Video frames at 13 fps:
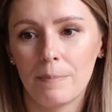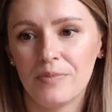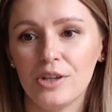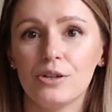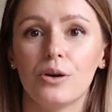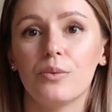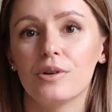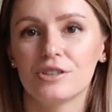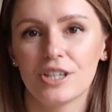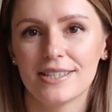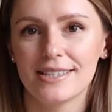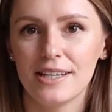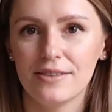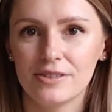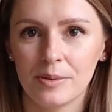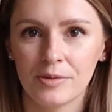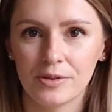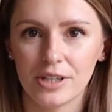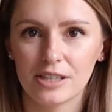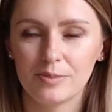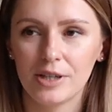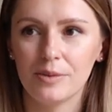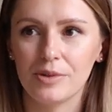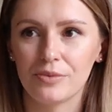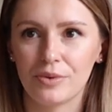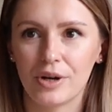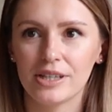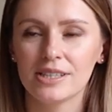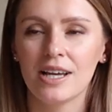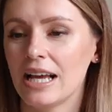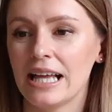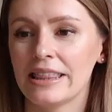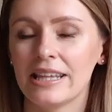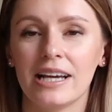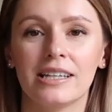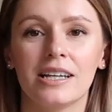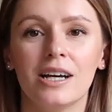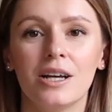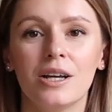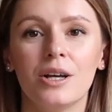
you know, we'll just save them for that baby, right? And then